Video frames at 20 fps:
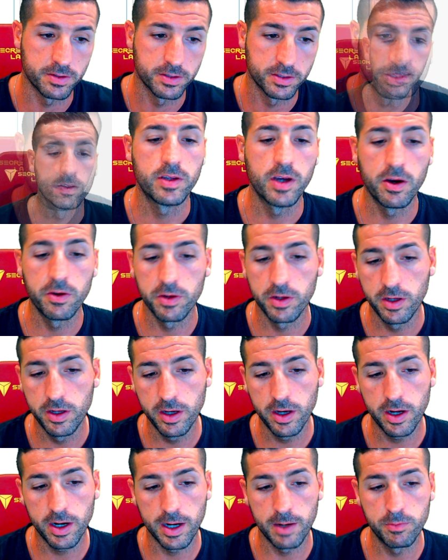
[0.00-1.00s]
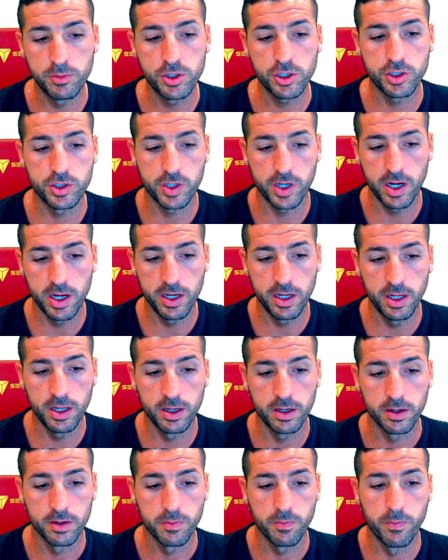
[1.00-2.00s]
Down here, I'm just
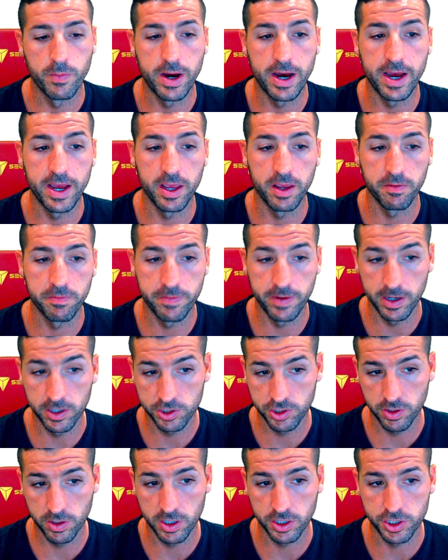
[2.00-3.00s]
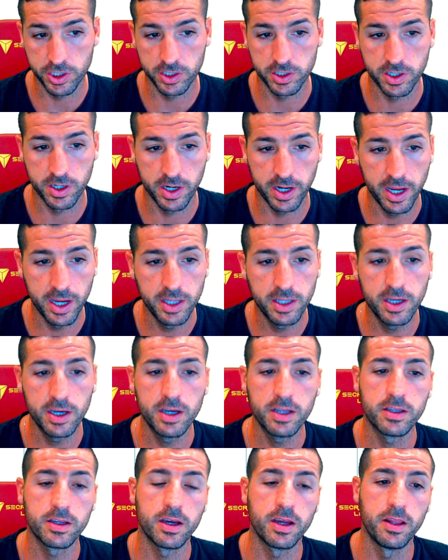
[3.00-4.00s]
running my function I just
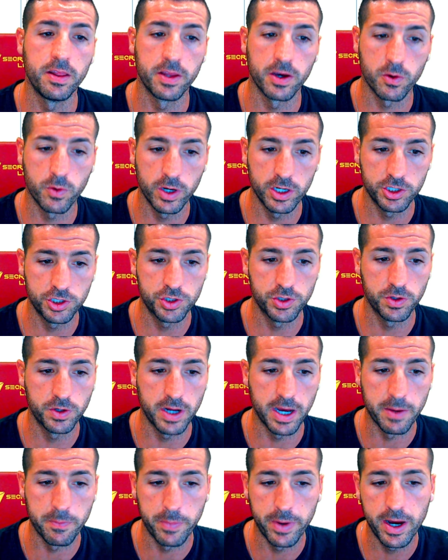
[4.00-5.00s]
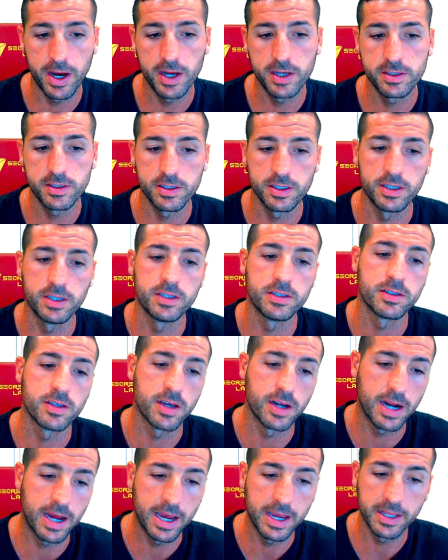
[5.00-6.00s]
created, and the question I pass is
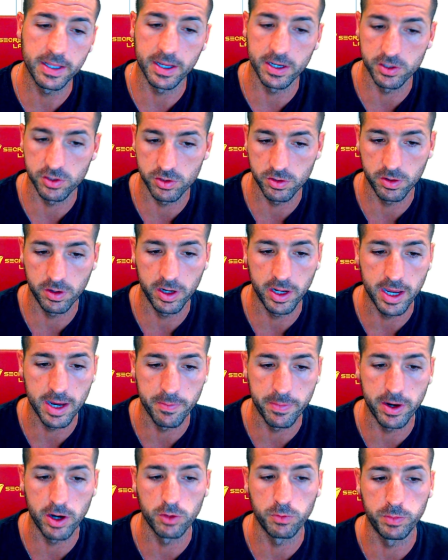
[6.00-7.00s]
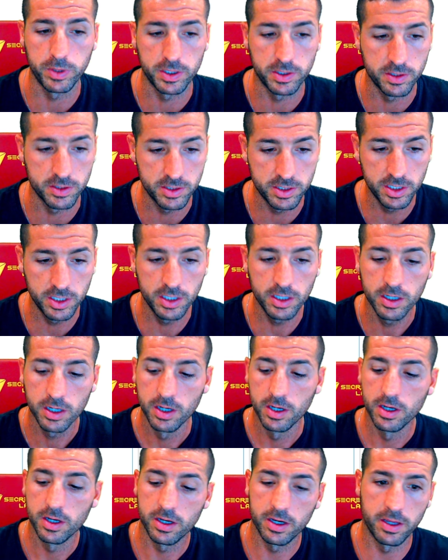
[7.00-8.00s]
write a story about BTC,
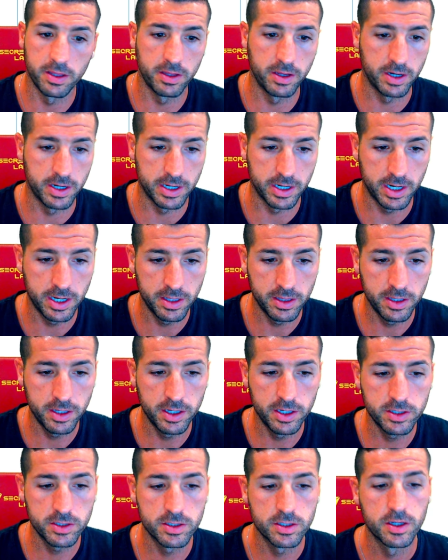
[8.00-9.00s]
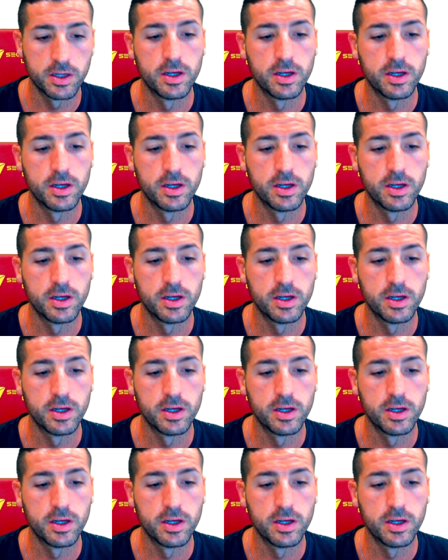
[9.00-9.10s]
and then I run this.